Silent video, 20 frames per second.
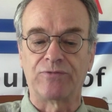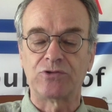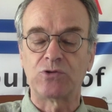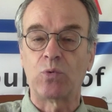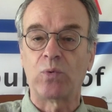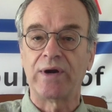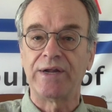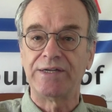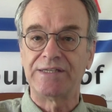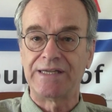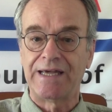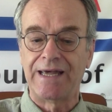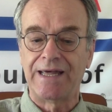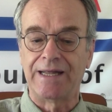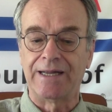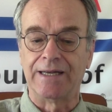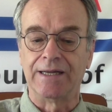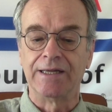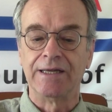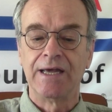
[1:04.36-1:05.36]
of
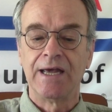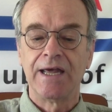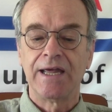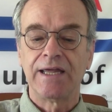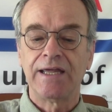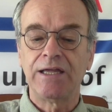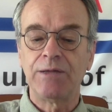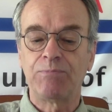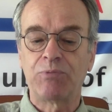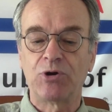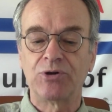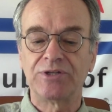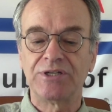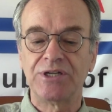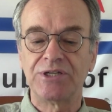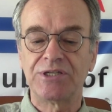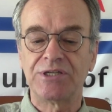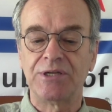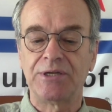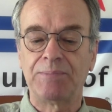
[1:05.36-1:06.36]
2010, he
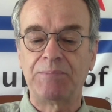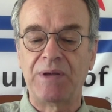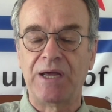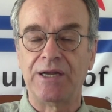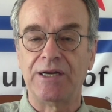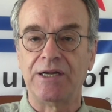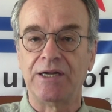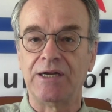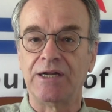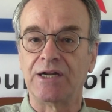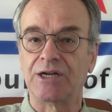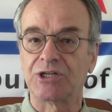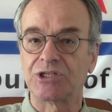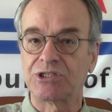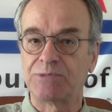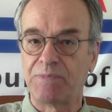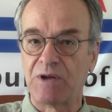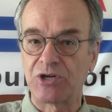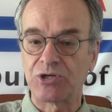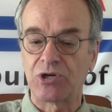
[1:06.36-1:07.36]
participated in a
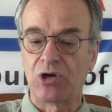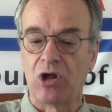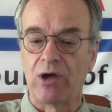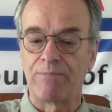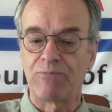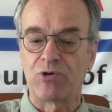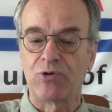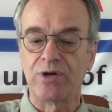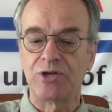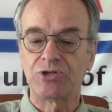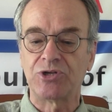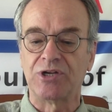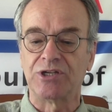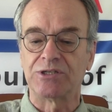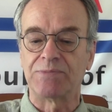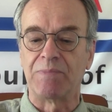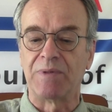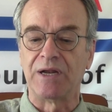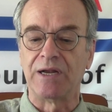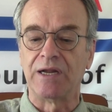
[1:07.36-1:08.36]
special
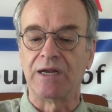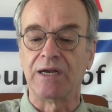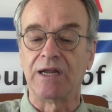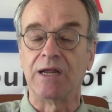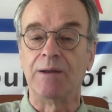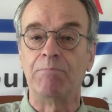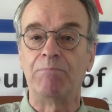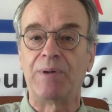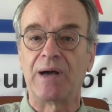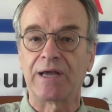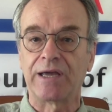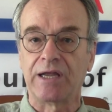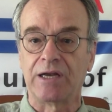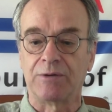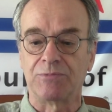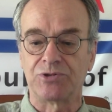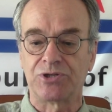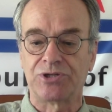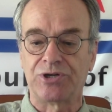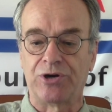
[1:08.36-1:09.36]
operations meeting in
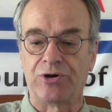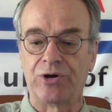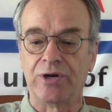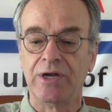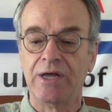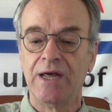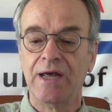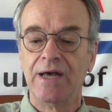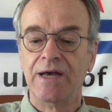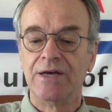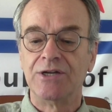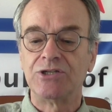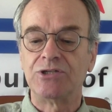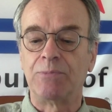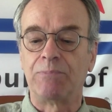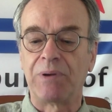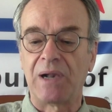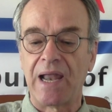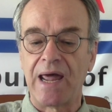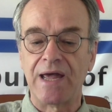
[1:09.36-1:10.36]
Buckinghamshire
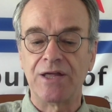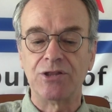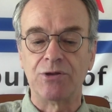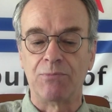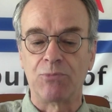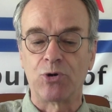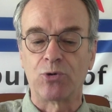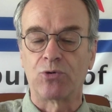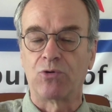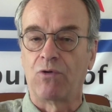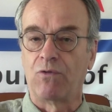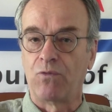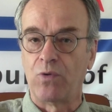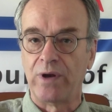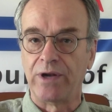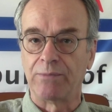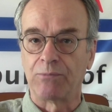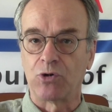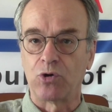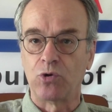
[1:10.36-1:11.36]
to plan the murder of
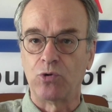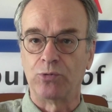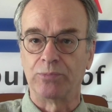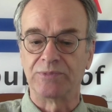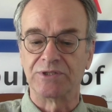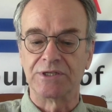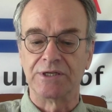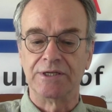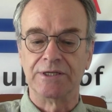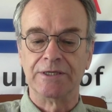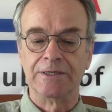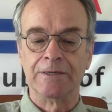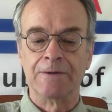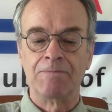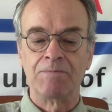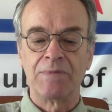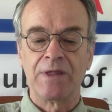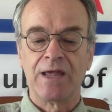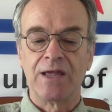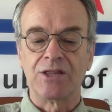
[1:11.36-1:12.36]
William Coombs.
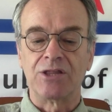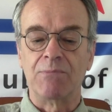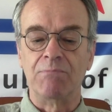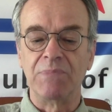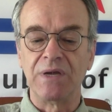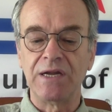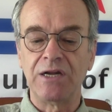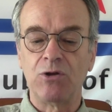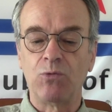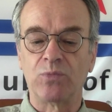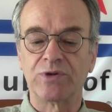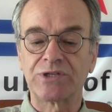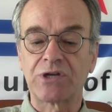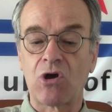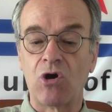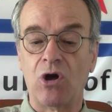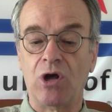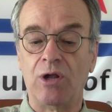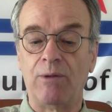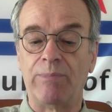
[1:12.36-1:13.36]
The meeting was
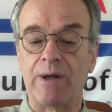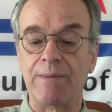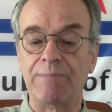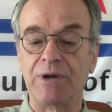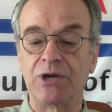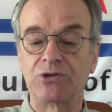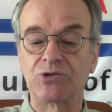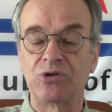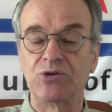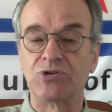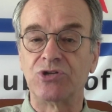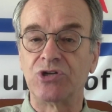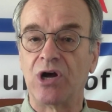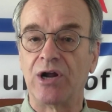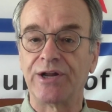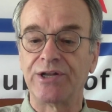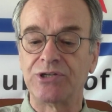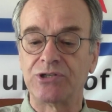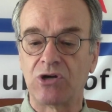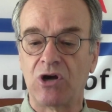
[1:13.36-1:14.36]
called by Major
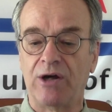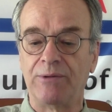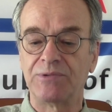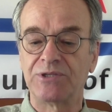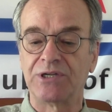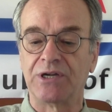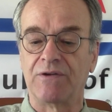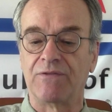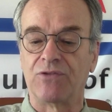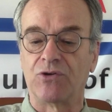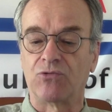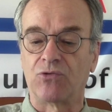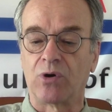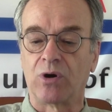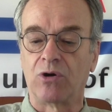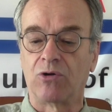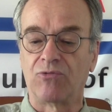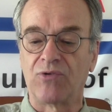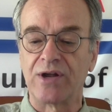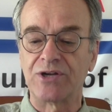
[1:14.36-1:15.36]
Jonny Thompson of the
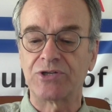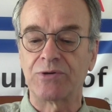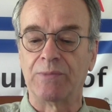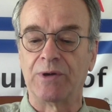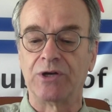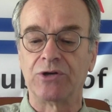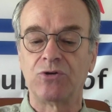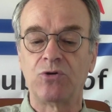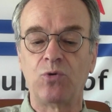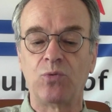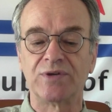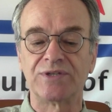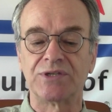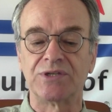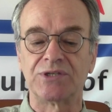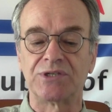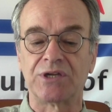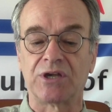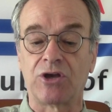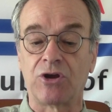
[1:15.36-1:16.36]
Royal Regiment, who was
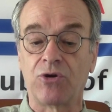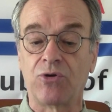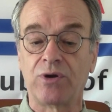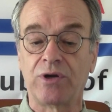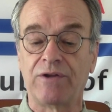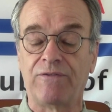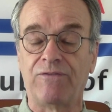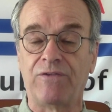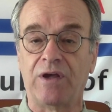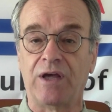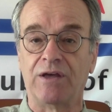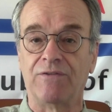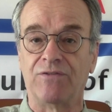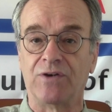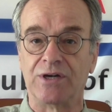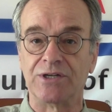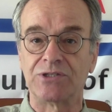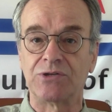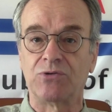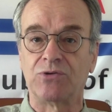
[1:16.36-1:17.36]
the security
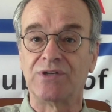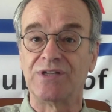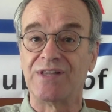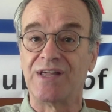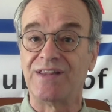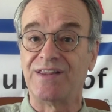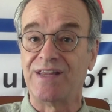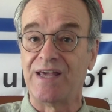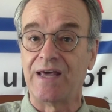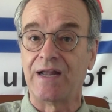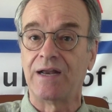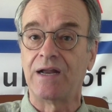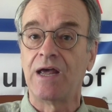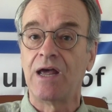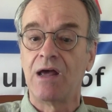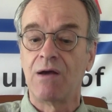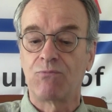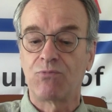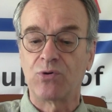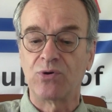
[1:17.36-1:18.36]
advisor to the then
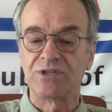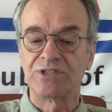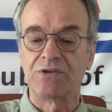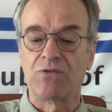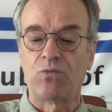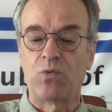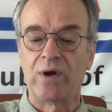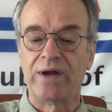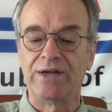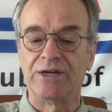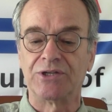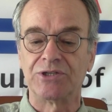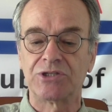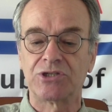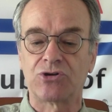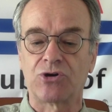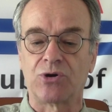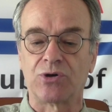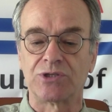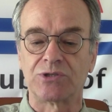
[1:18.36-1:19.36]
Prince of Wales,
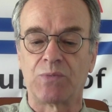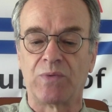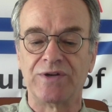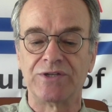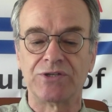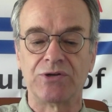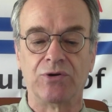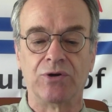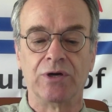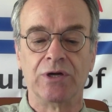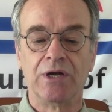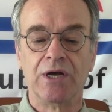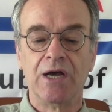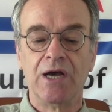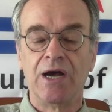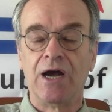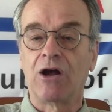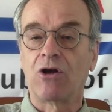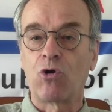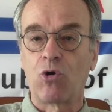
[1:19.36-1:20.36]
Charles Windsor.
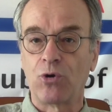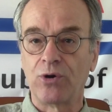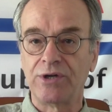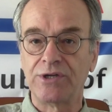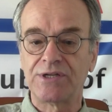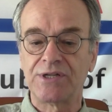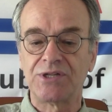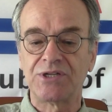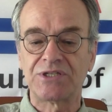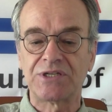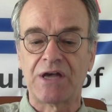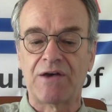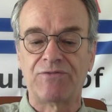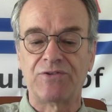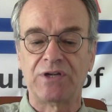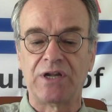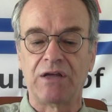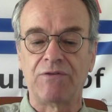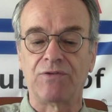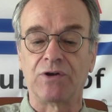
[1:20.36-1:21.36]
According to this
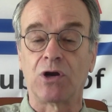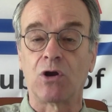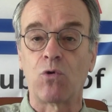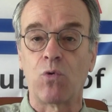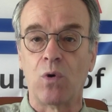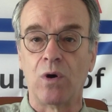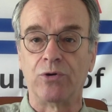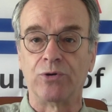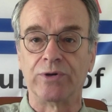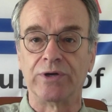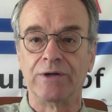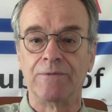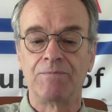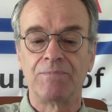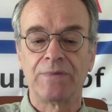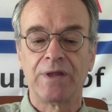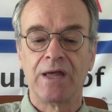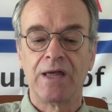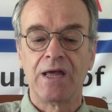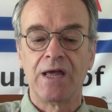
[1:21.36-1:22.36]
affidavit, quote,
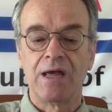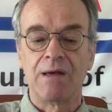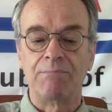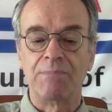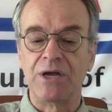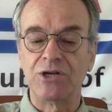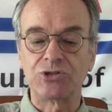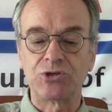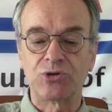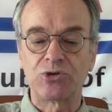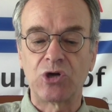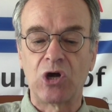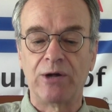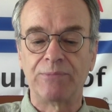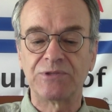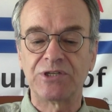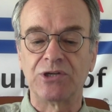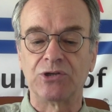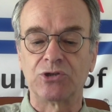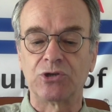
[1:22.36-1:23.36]
Major
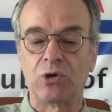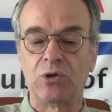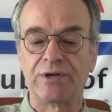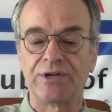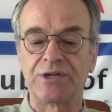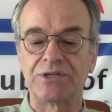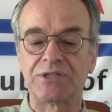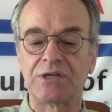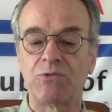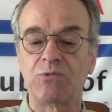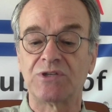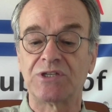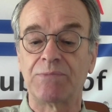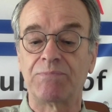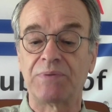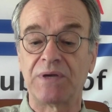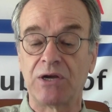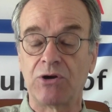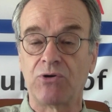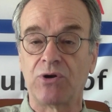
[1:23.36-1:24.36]
Thompson told us he was
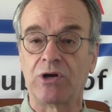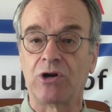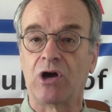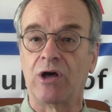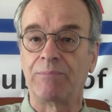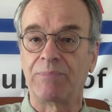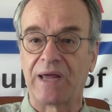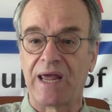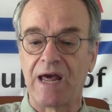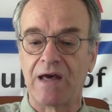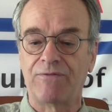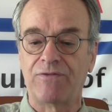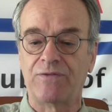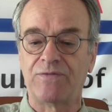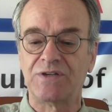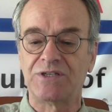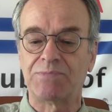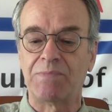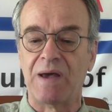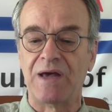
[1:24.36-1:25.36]
appearing on behalf
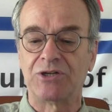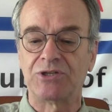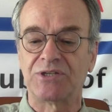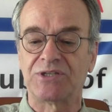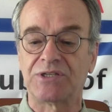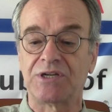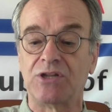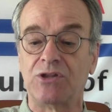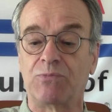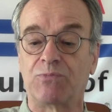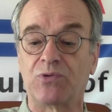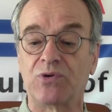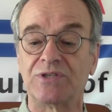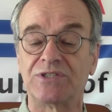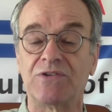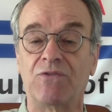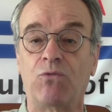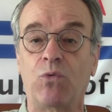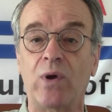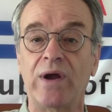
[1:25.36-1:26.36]
of His Majesty the
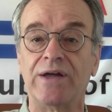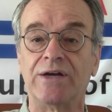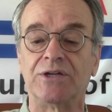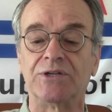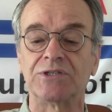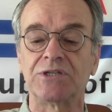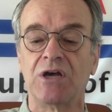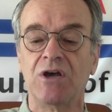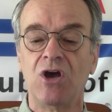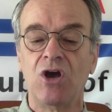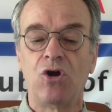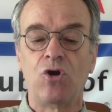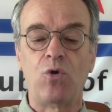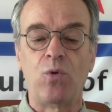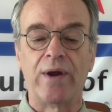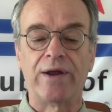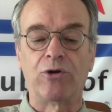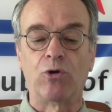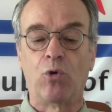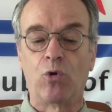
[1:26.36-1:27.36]
Prince of Wales,
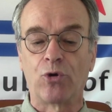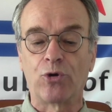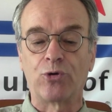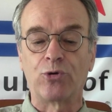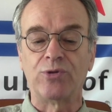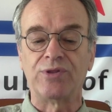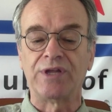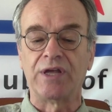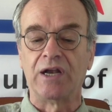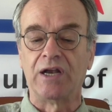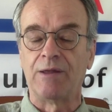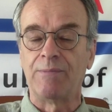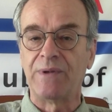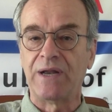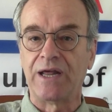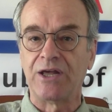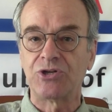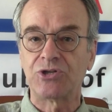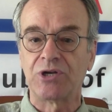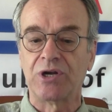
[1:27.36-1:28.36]
who had ordered the
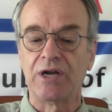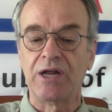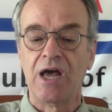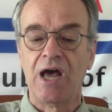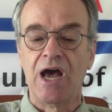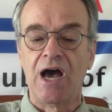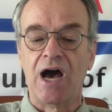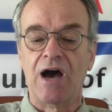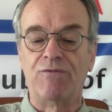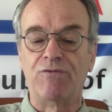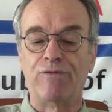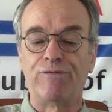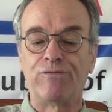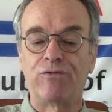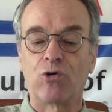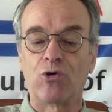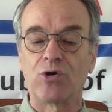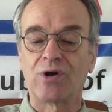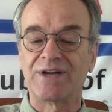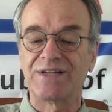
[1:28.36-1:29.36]
elimination of a
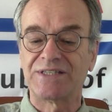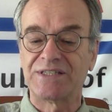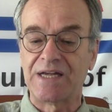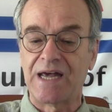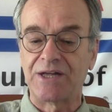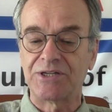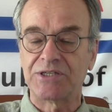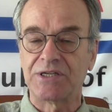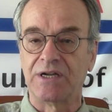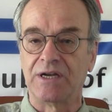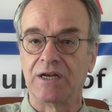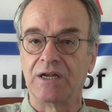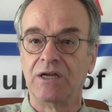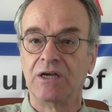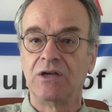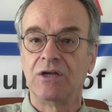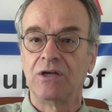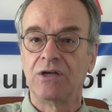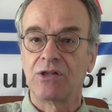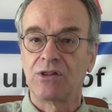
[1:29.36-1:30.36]
foreign assassin
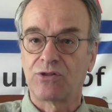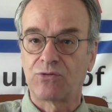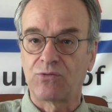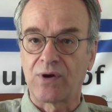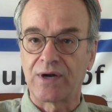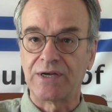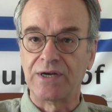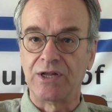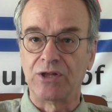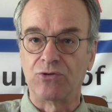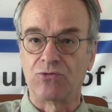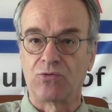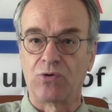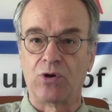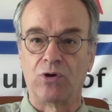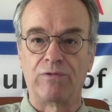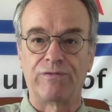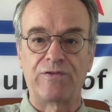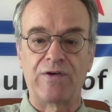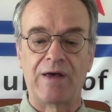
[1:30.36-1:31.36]
threatening the
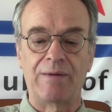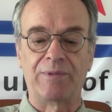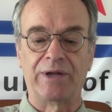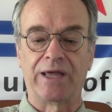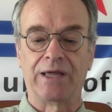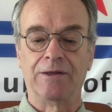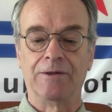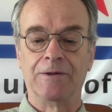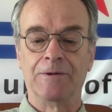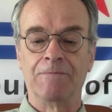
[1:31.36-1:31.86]
royal family.